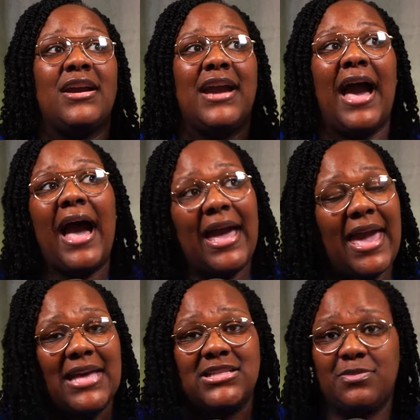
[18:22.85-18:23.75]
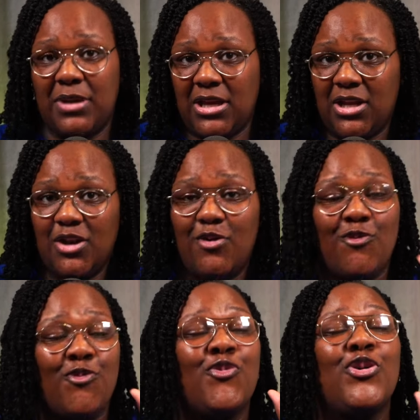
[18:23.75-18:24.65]
God has been
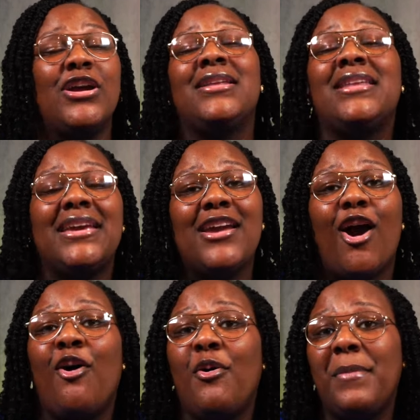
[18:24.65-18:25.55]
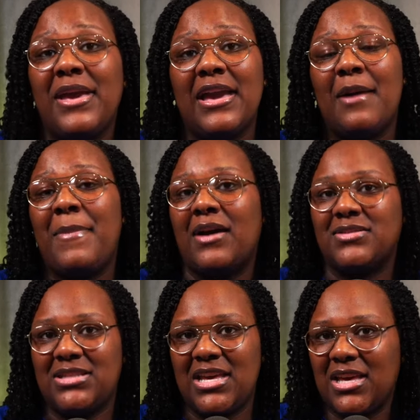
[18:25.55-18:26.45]
really on me
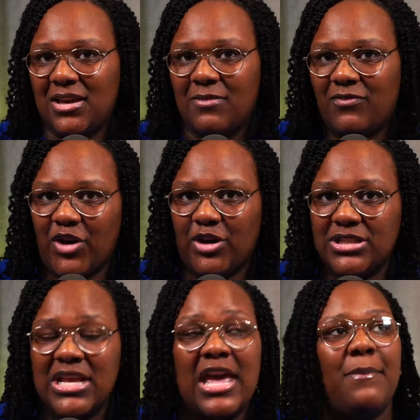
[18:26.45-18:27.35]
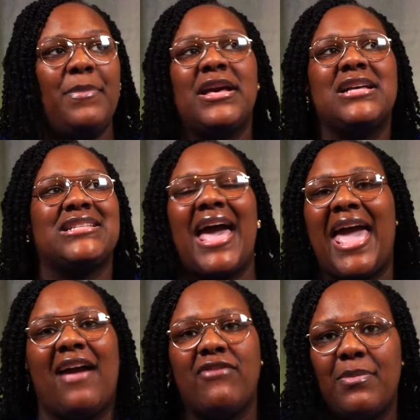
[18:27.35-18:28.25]
about seeking him first, because I
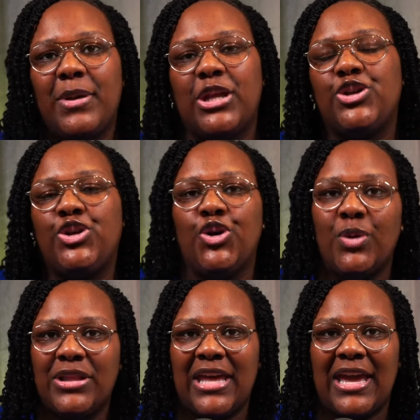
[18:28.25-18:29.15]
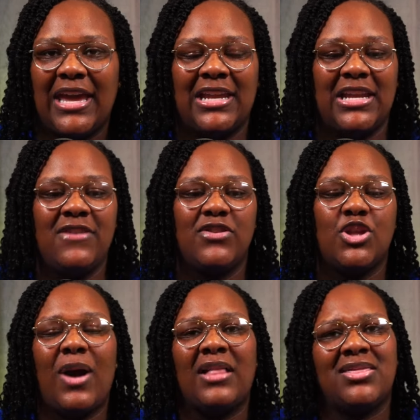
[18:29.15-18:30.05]
haven't been doing that. And even
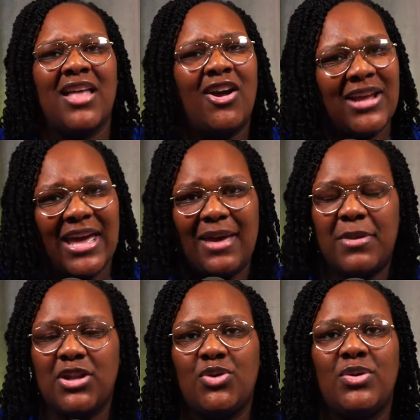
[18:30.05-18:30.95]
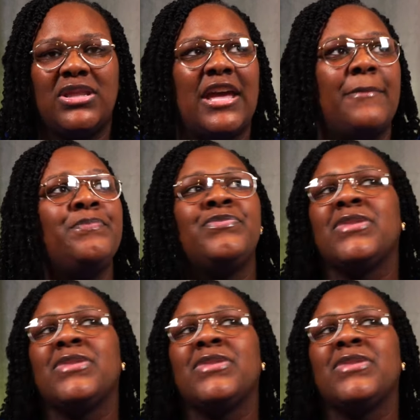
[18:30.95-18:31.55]
though I thought I had been doing that,